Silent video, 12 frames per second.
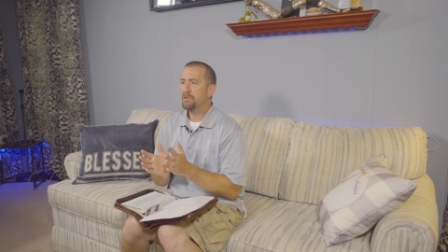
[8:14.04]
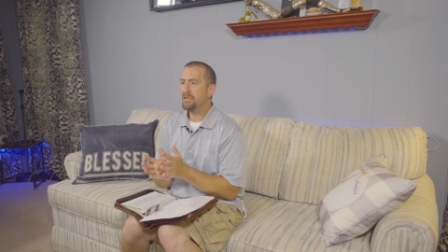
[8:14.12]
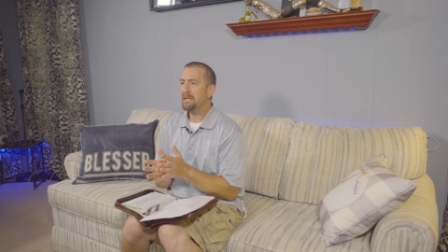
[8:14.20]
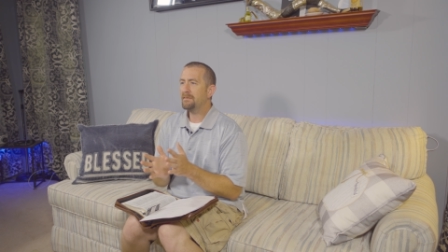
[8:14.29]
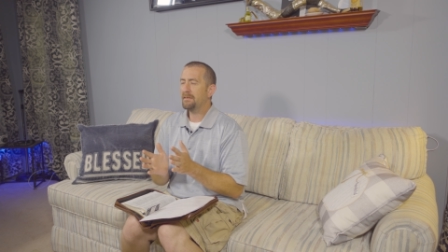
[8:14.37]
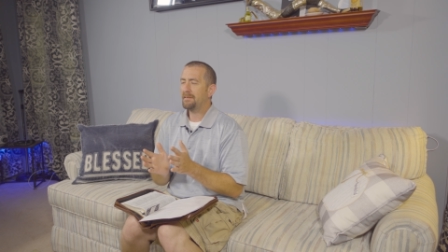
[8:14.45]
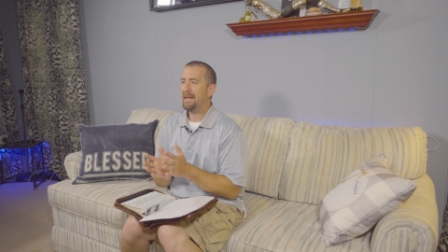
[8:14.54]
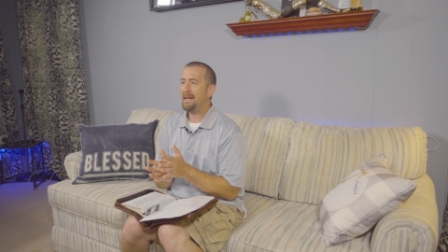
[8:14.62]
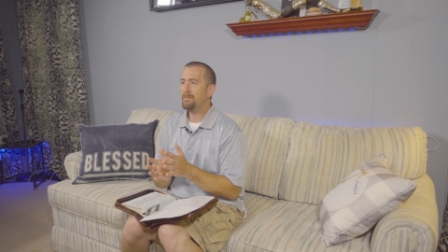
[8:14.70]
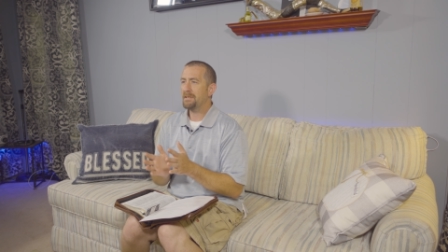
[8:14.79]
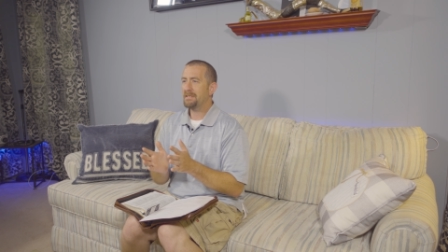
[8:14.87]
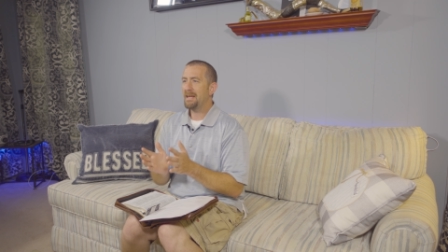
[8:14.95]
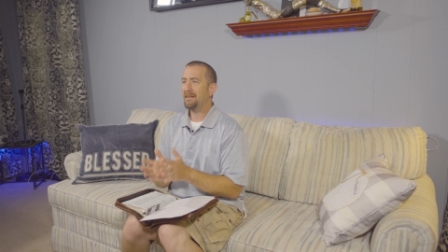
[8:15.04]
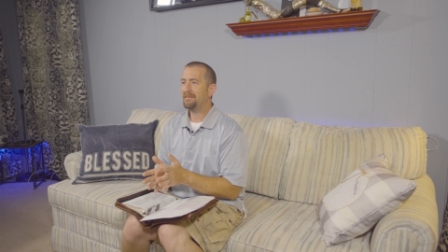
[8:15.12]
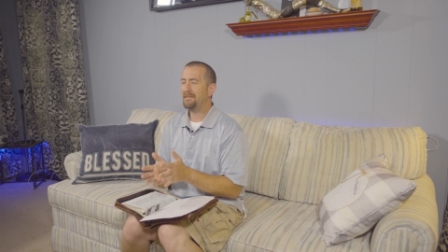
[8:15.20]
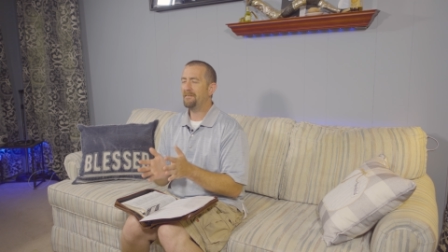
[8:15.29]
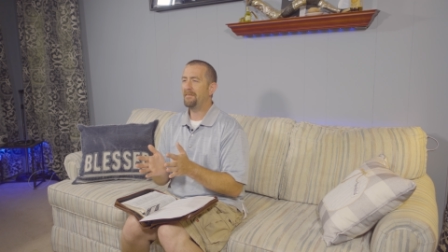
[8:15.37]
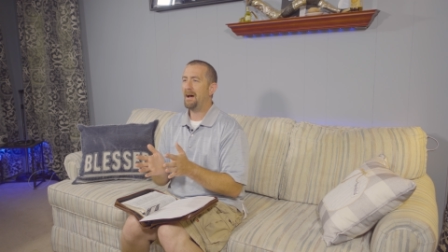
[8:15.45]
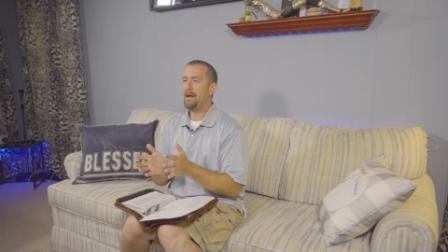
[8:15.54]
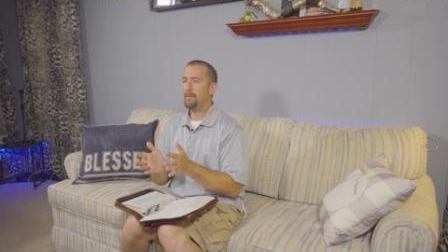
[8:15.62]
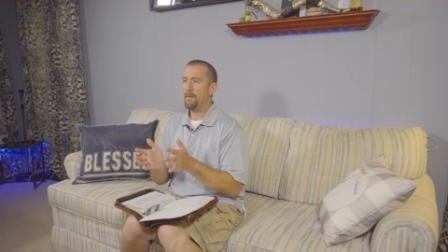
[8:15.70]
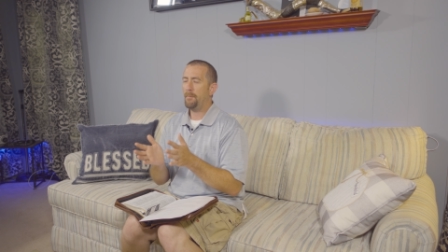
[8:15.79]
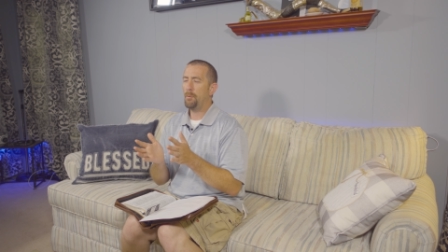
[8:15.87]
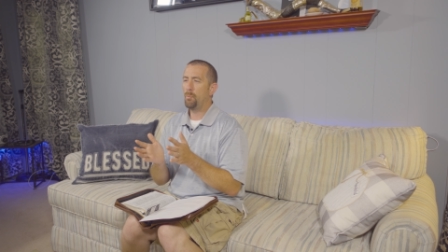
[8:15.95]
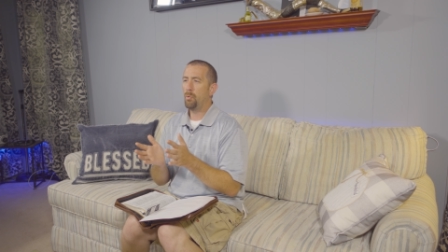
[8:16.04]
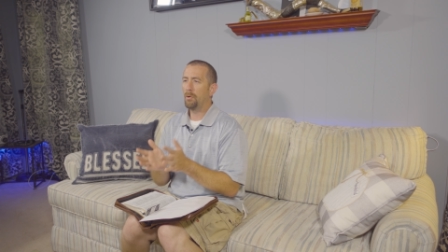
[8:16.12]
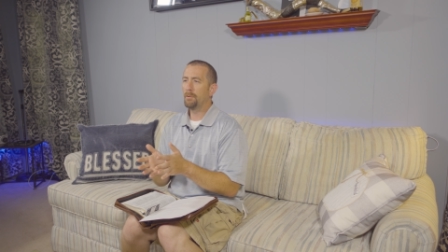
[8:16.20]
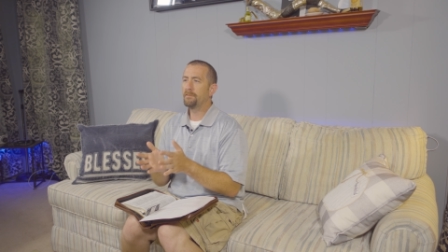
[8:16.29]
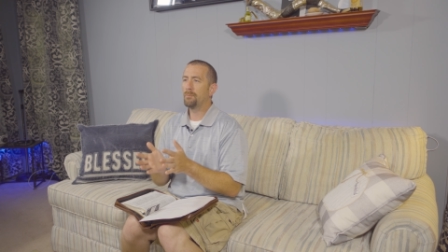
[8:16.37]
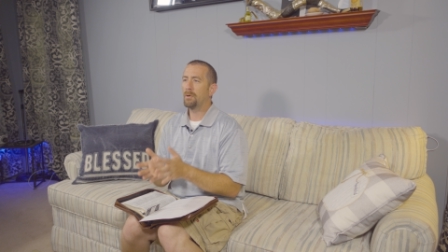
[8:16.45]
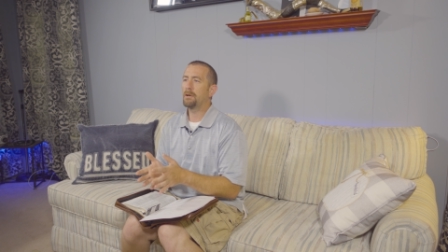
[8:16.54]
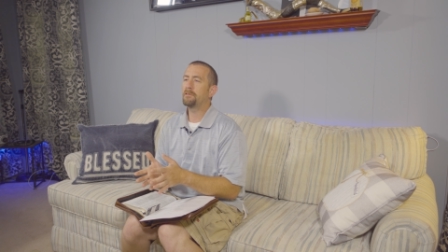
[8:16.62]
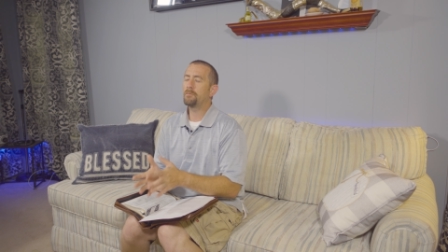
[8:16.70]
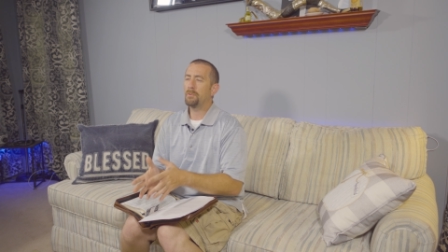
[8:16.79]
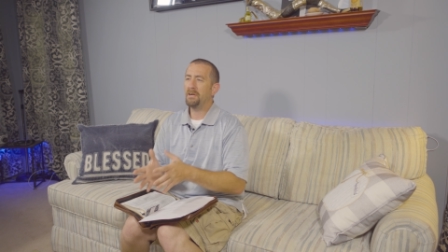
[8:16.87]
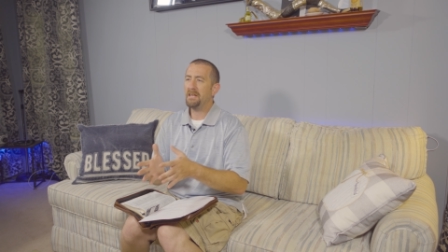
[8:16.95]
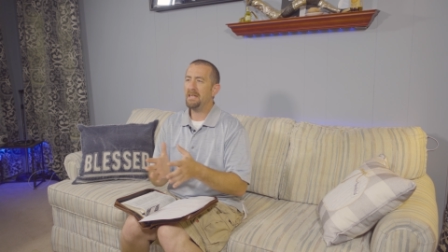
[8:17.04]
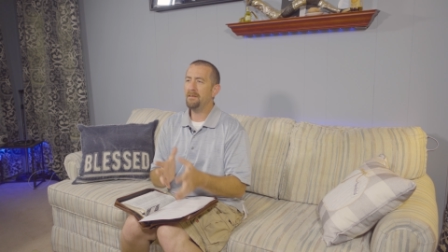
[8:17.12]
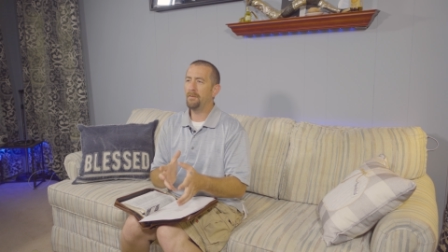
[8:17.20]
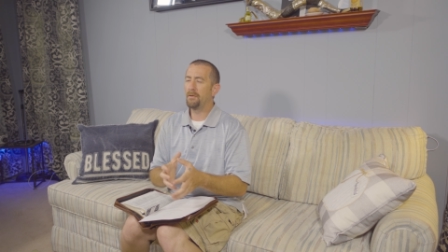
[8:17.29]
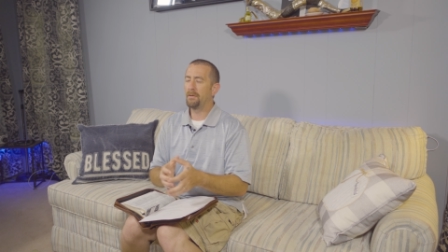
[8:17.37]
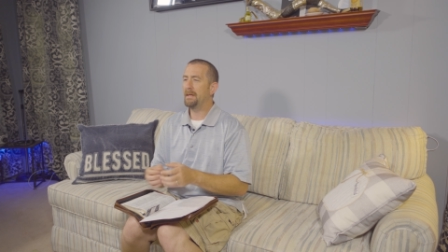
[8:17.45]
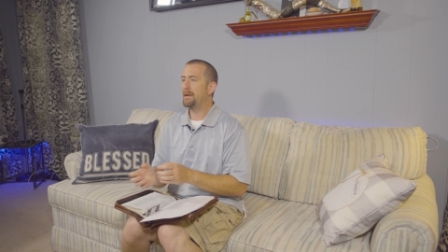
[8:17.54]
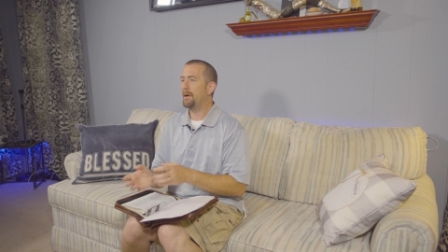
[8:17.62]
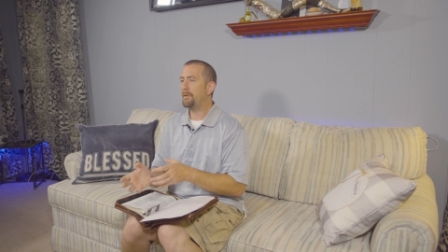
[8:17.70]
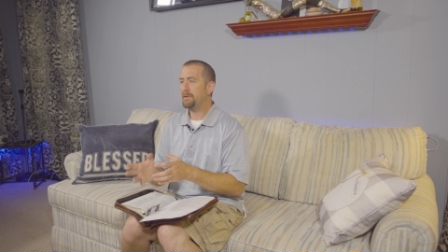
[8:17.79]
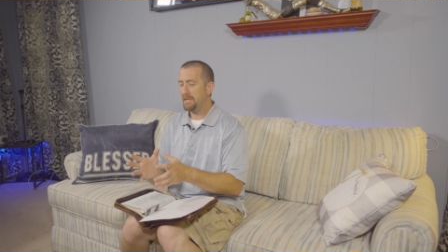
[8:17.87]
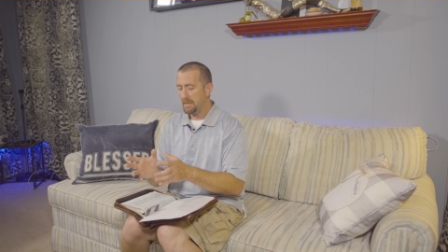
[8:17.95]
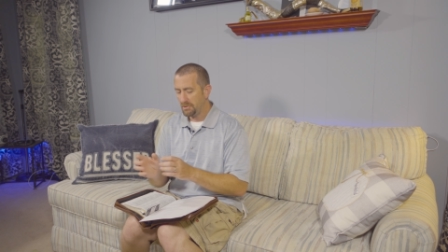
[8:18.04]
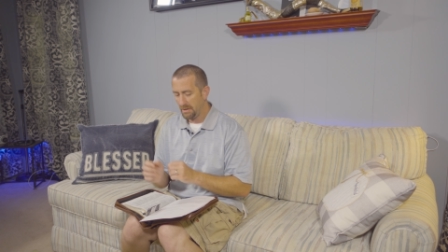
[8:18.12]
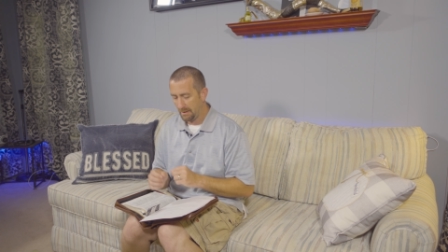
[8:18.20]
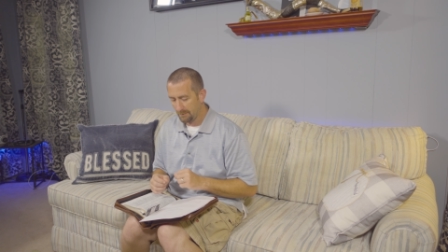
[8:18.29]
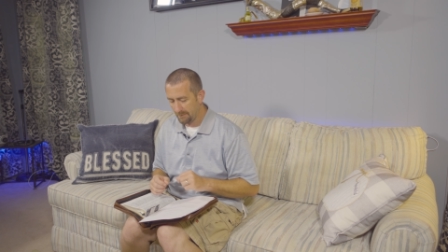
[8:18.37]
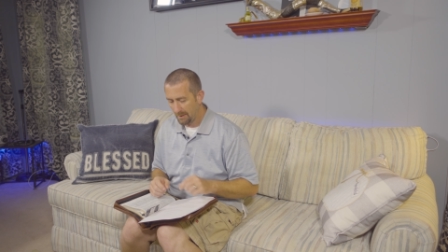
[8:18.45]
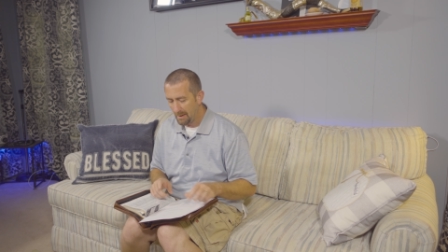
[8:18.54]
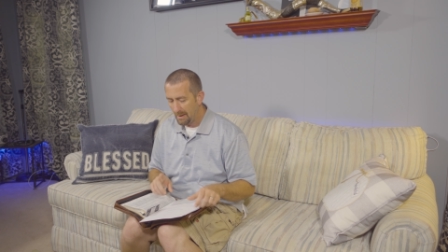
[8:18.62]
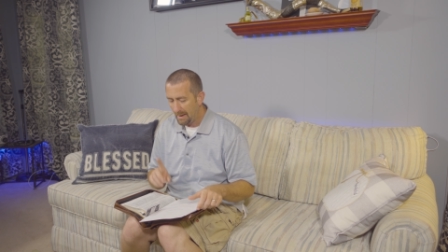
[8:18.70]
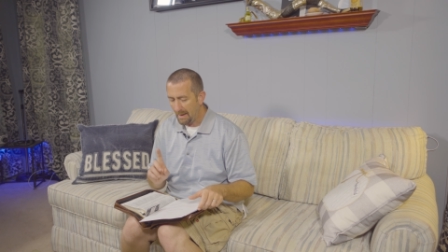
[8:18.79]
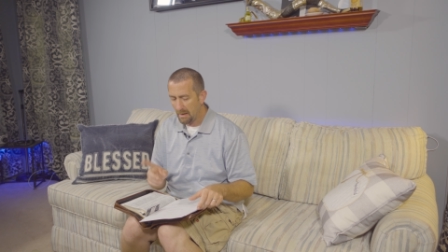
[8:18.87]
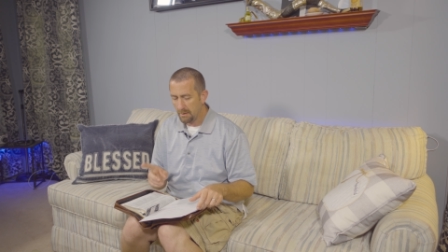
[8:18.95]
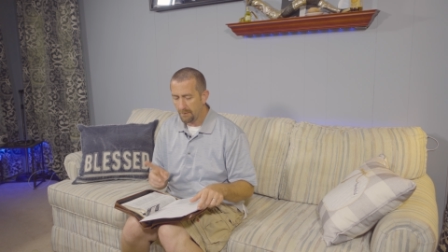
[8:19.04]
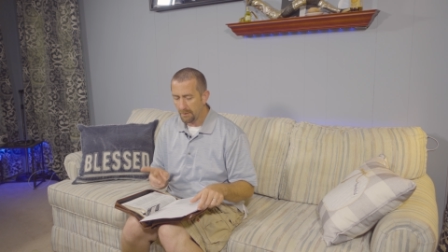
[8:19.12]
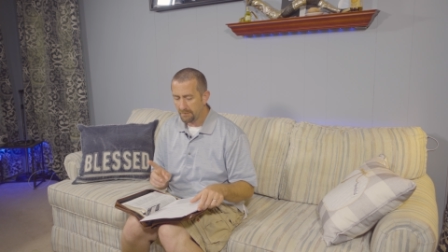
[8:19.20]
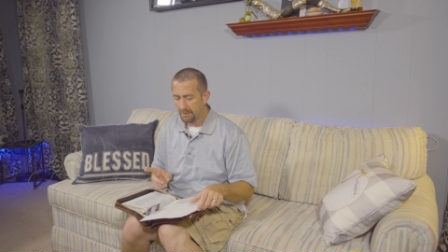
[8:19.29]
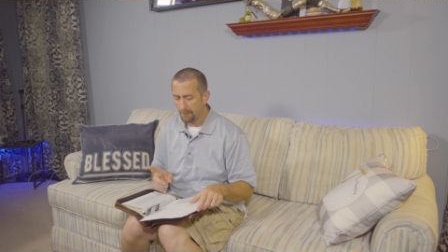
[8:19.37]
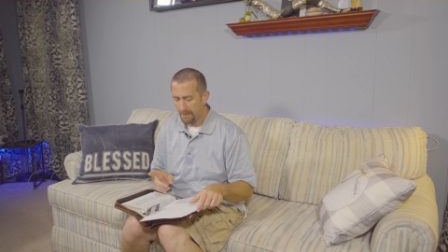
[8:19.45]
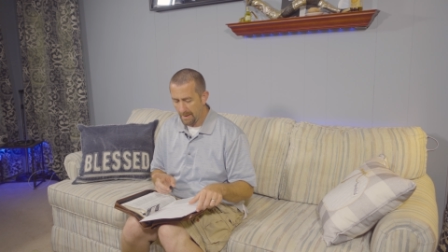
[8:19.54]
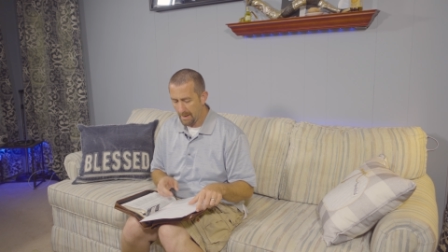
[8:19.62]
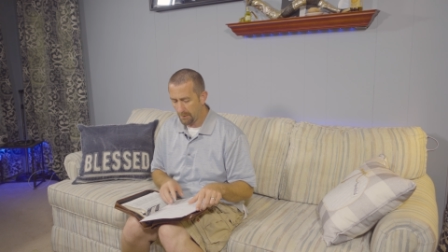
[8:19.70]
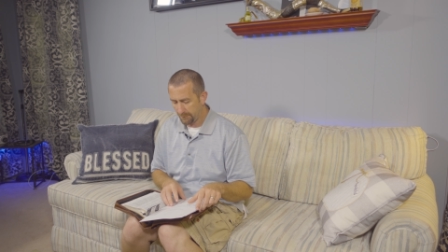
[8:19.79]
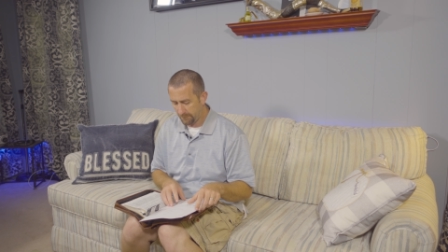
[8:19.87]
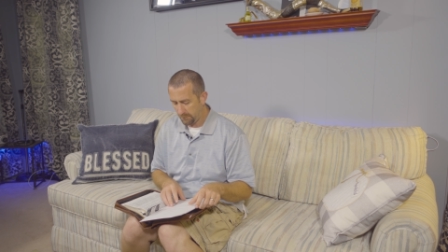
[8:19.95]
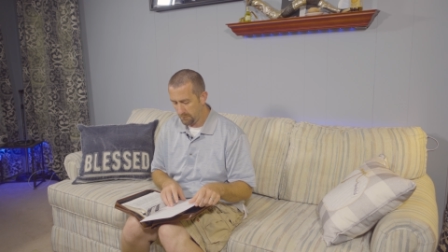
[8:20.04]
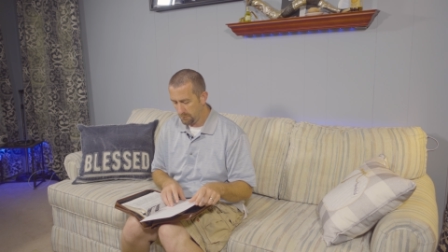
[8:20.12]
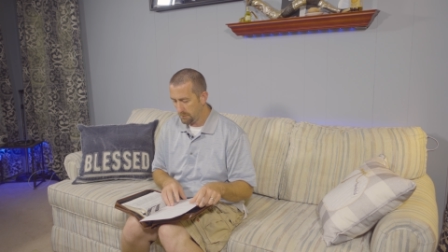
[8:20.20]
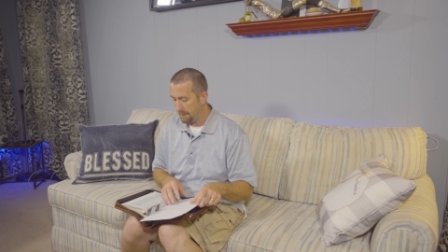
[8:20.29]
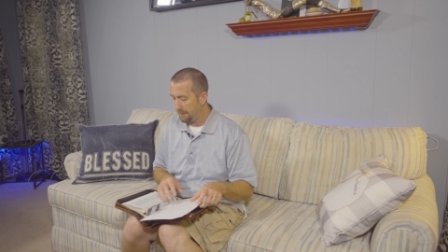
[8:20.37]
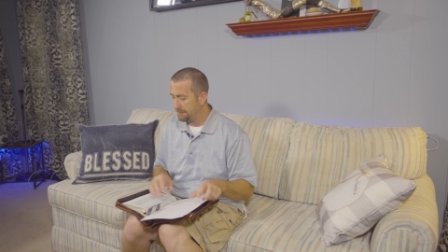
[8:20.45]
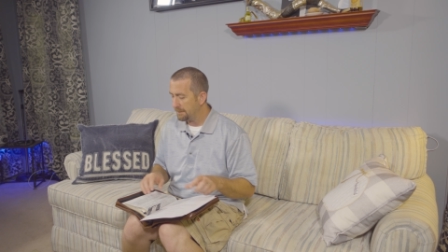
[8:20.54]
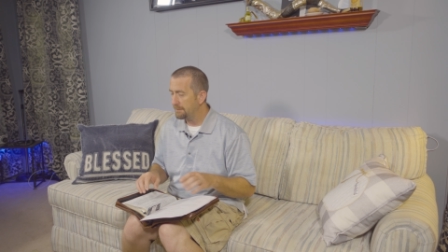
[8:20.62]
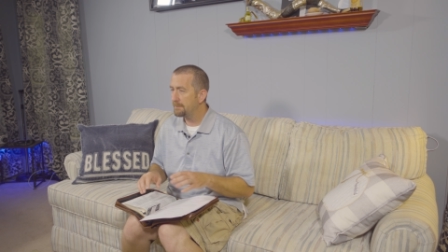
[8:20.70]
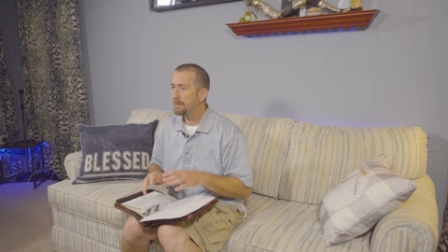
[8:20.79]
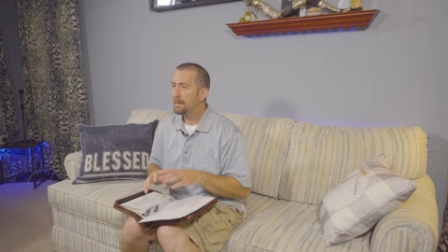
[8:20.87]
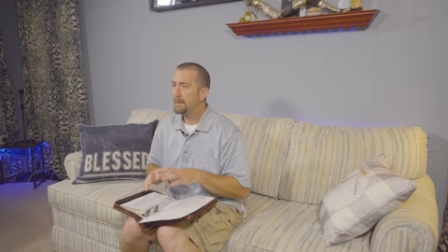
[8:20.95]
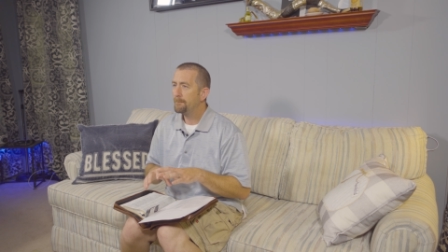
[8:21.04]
Jesus came to testify that the world's works were evil in other teachings. And there's something else too, and this is,